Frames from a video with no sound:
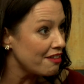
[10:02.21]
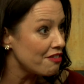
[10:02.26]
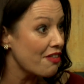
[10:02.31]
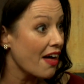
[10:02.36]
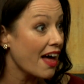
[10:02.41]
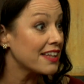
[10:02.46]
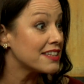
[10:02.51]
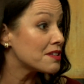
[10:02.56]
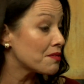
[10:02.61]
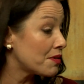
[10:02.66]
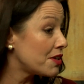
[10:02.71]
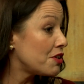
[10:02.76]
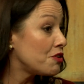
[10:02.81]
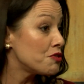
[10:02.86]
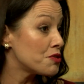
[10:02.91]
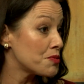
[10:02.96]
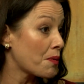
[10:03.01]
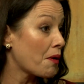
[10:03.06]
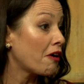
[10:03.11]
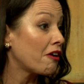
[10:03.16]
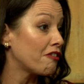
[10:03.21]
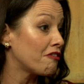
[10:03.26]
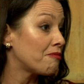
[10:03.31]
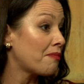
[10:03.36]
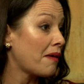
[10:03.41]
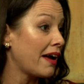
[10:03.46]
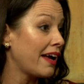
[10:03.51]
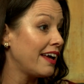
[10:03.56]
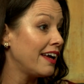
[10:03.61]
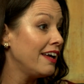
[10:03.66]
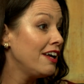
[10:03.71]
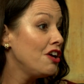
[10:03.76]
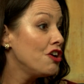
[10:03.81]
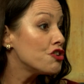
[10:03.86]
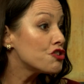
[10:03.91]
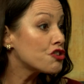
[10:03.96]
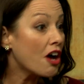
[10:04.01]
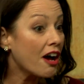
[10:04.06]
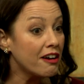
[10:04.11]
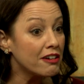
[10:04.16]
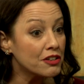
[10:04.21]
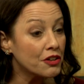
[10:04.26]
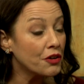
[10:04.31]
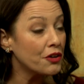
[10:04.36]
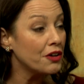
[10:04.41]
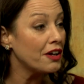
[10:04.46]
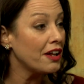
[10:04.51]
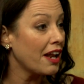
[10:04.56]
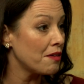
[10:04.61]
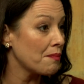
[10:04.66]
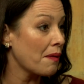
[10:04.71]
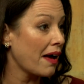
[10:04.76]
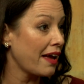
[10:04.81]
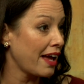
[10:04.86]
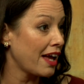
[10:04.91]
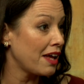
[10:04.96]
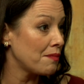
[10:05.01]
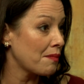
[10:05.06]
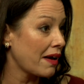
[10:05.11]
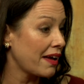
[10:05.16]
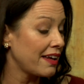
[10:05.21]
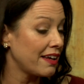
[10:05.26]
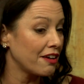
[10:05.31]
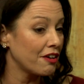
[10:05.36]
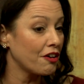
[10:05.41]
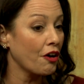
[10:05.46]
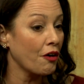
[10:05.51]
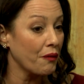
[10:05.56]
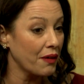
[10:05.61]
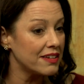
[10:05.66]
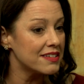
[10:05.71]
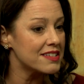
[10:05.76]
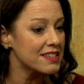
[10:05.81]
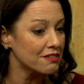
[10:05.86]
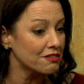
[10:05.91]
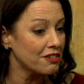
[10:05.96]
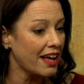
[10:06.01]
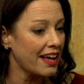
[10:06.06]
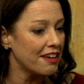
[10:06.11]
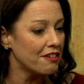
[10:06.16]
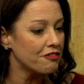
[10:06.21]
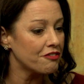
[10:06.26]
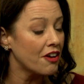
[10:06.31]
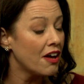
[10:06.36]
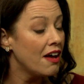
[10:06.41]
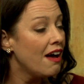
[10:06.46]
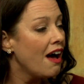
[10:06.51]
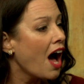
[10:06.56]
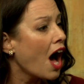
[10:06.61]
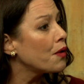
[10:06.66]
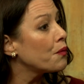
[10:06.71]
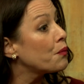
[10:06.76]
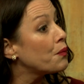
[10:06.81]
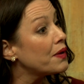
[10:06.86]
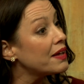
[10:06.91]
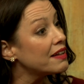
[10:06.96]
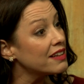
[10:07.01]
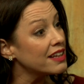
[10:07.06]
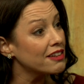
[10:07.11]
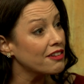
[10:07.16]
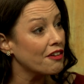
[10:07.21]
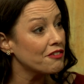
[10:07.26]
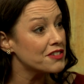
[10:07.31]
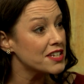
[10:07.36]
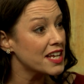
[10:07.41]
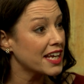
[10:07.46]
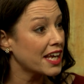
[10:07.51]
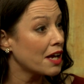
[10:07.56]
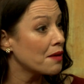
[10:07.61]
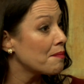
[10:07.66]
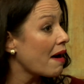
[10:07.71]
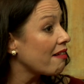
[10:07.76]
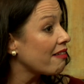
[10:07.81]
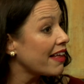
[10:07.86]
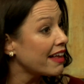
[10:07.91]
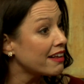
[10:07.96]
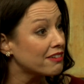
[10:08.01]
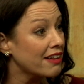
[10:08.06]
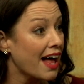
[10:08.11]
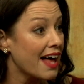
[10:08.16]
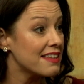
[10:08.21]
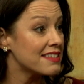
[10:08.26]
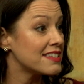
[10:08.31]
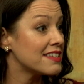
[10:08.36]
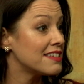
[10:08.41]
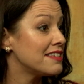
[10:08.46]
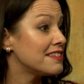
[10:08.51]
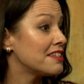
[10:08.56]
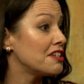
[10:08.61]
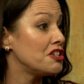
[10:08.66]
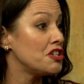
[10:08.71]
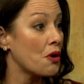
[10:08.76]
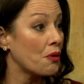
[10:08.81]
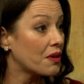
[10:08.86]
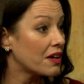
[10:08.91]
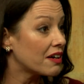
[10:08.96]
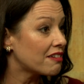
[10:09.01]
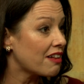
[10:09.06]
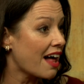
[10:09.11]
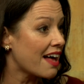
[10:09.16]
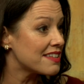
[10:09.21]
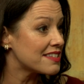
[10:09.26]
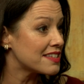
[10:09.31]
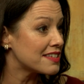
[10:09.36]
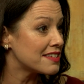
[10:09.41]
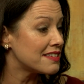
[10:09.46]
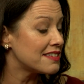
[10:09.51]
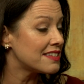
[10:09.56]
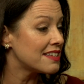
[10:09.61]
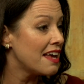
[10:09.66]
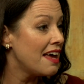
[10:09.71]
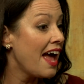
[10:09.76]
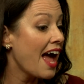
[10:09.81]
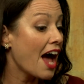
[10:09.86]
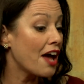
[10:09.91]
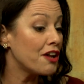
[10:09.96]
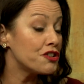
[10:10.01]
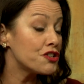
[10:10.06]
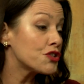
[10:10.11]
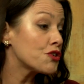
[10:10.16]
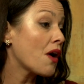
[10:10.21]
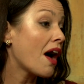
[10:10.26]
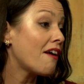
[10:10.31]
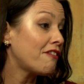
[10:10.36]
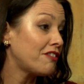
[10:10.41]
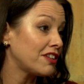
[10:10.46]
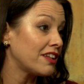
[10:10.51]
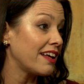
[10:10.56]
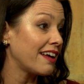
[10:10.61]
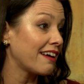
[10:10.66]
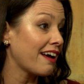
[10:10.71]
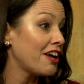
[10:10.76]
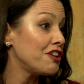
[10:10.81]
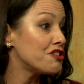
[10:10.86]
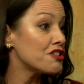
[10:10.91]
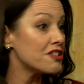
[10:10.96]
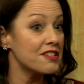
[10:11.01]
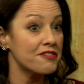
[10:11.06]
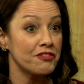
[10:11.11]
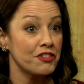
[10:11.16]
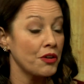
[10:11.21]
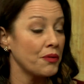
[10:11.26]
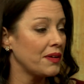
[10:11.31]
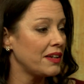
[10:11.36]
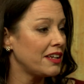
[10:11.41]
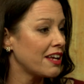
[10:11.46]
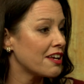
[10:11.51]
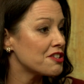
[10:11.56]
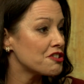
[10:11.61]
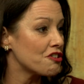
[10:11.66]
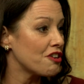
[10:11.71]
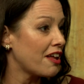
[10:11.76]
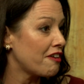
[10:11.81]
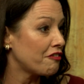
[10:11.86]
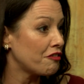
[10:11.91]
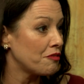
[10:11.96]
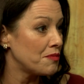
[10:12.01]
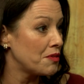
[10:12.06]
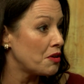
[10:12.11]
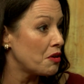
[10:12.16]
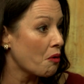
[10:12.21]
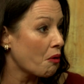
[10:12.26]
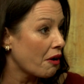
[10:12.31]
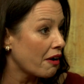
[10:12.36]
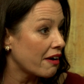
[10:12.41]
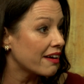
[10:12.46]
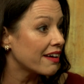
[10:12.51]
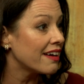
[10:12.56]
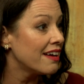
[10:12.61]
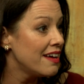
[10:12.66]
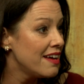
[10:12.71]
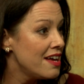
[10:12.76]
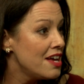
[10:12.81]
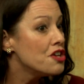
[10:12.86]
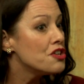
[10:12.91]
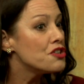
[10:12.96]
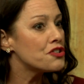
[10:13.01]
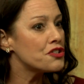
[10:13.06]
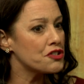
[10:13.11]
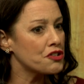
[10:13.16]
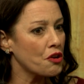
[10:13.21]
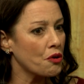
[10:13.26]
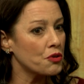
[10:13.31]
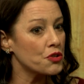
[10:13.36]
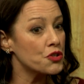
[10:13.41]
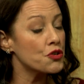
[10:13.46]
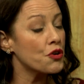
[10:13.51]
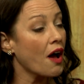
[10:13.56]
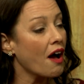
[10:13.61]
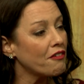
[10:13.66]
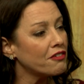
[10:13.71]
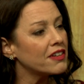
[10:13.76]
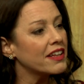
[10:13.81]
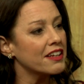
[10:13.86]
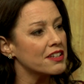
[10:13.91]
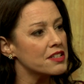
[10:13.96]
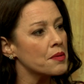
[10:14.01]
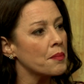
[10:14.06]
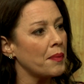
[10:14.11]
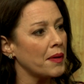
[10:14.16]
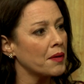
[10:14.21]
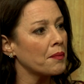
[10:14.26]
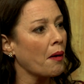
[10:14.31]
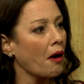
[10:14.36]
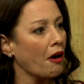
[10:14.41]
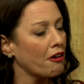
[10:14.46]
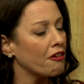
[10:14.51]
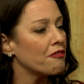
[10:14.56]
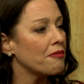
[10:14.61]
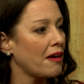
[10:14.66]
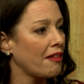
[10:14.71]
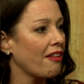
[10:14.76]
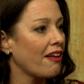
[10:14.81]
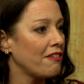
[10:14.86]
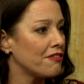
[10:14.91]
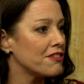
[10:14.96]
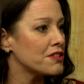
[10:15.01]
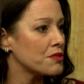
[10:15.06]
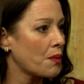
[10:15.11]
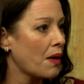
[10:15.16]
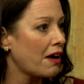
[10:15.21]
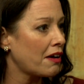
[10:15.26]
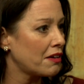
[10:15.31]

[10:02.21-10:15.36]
That's a huge part of my childhood and my current life. I really love taking ballet classes and yoga classes and traveling. I just flew in yesterday from New York. So traveling is a big part of my life as well.